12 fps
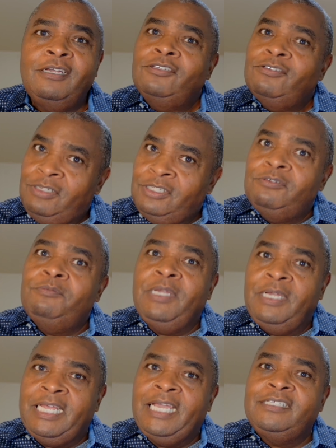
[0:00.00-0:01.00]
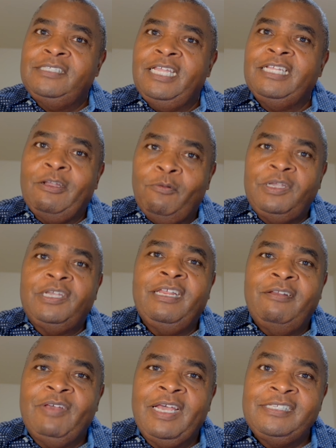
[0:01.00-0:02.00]
So this would be a nice thing that we could
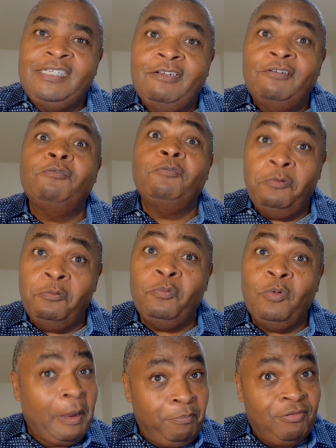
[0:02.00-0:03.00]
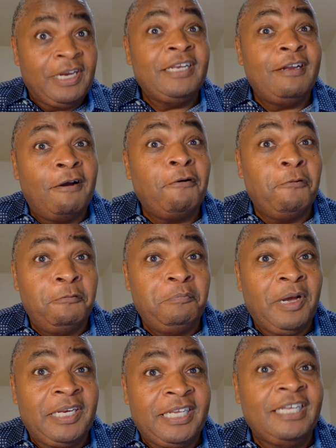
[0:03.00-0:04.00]
invest in by printing our own
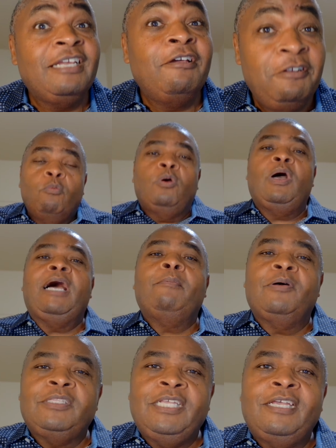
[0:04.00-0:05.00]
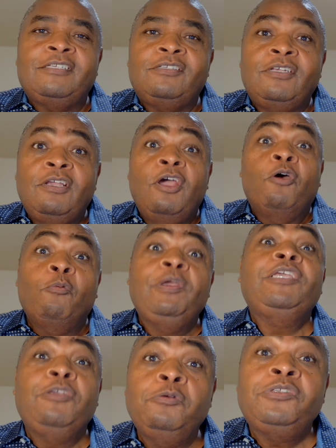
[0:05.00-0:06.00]
money. Well, how about this? We
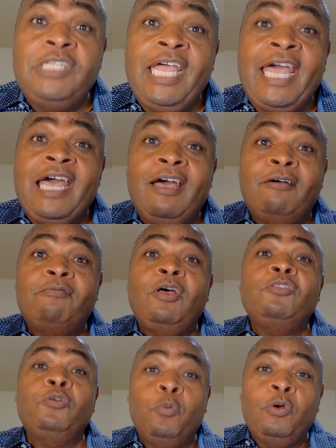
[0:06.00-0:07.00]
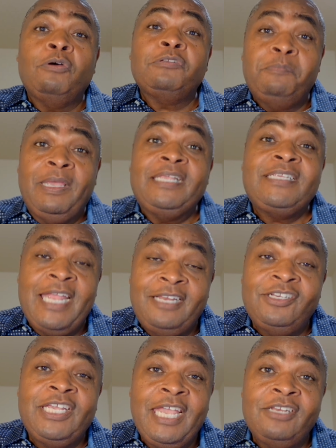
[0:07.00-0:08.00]
used to have the world's best
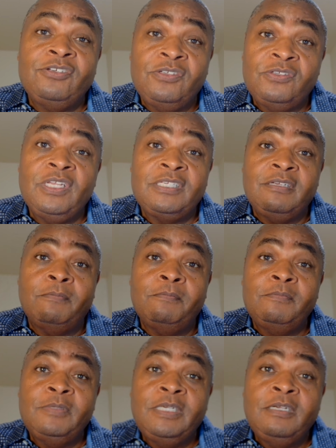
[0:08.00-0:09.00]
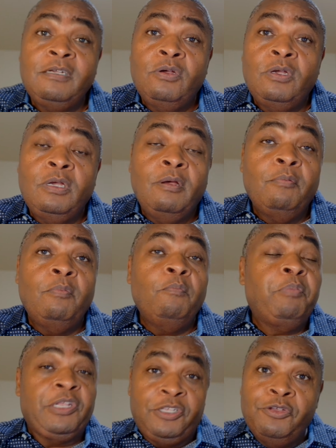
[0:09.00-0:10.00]
education system,
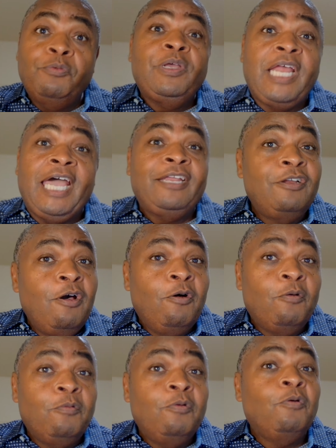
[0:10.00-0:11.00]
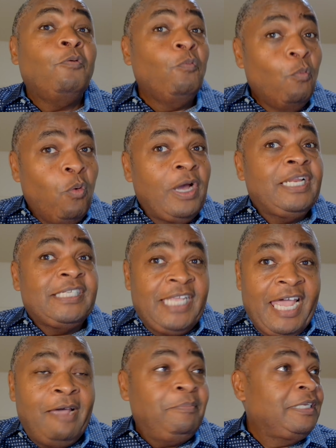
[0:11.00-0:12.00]
but you and I know what has
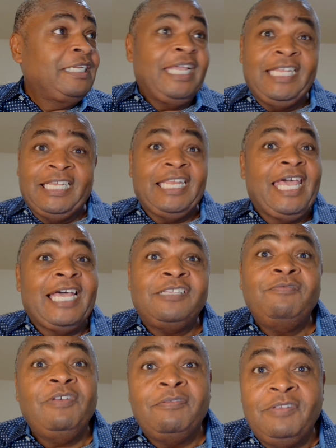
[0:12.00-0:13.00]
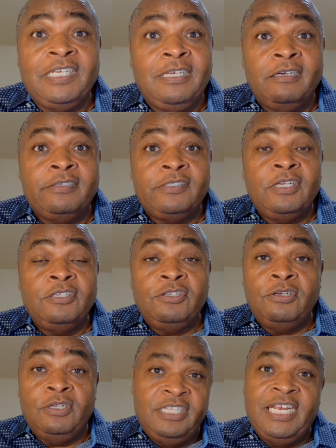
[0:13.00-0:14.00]
happened in the last 50 years to
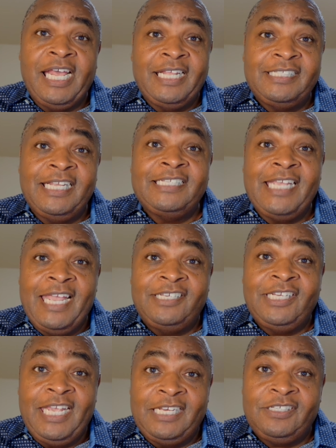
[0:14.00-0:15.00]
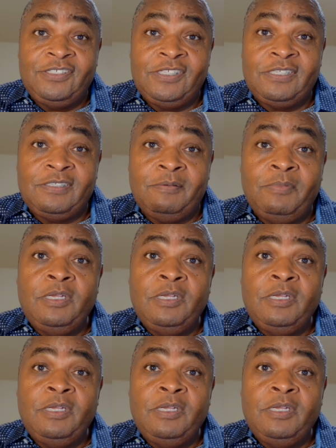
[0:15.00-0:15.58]
the United States education system.